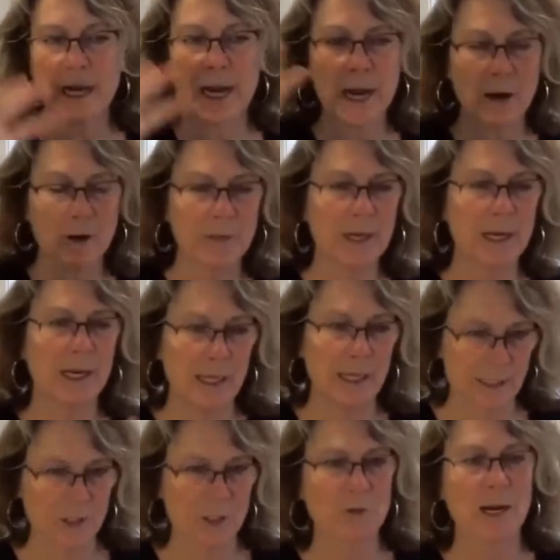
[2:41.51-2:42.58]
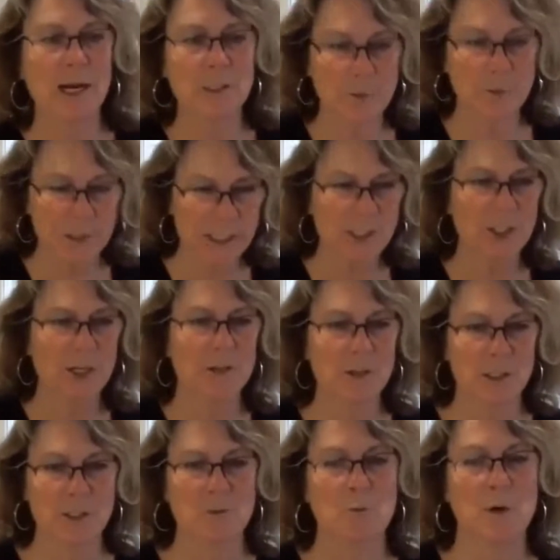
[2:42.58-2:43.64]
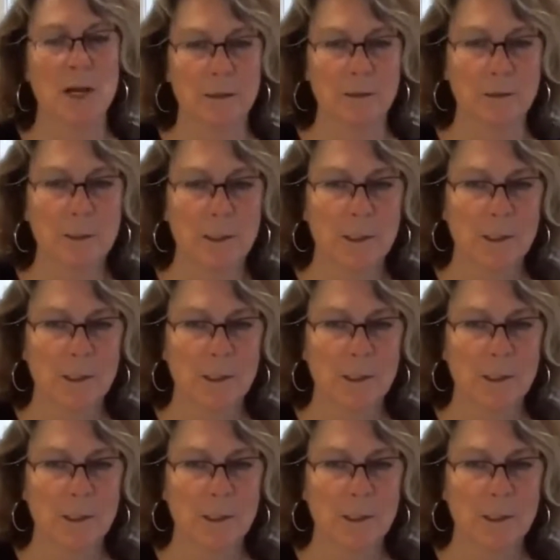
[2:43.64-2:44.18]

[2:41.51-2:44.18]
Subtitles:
and how they interact with each other as well.